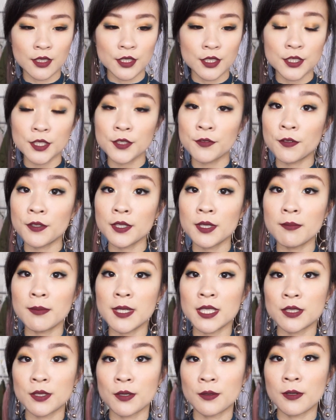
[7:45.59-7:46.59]
So for the
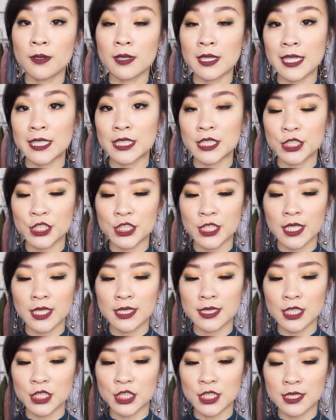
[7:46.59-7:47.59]
mid-tone or lighter
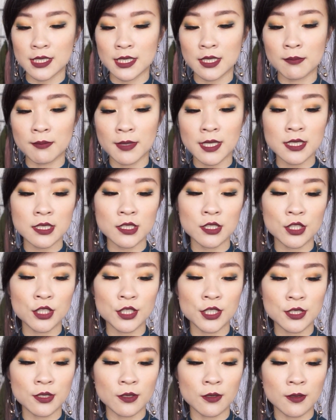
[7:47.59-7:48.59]
shades such as the
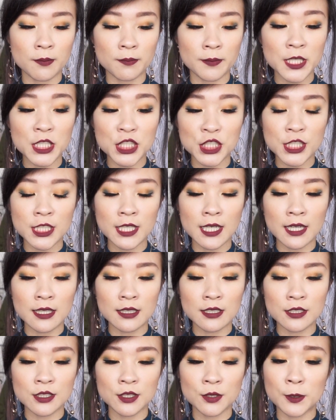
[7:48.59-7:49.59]
mustards or peachy
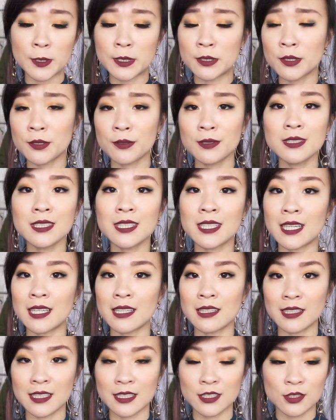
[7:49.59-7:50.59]
colors, you are not going to
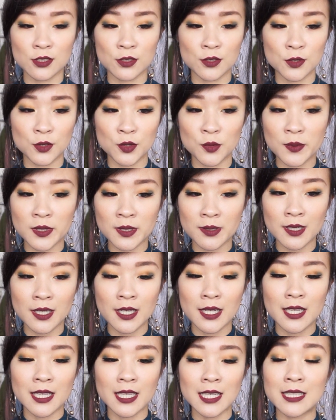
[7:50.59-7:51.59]
get like super
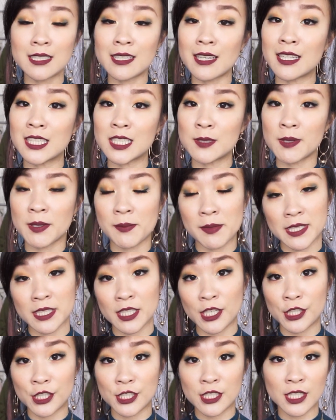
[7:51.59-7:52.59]
intense
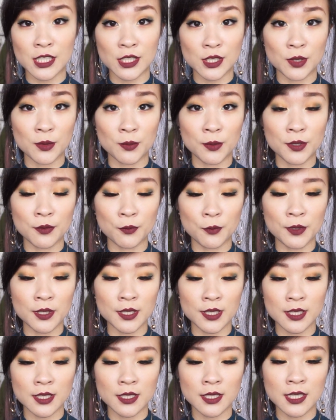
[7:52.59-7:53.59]
pigmentation as you would
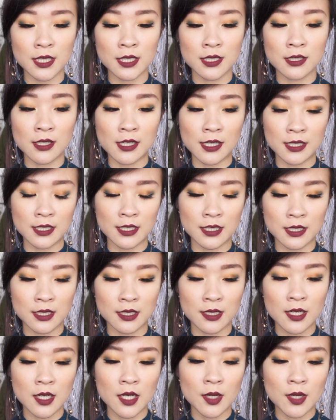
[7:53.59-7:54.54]
with the darker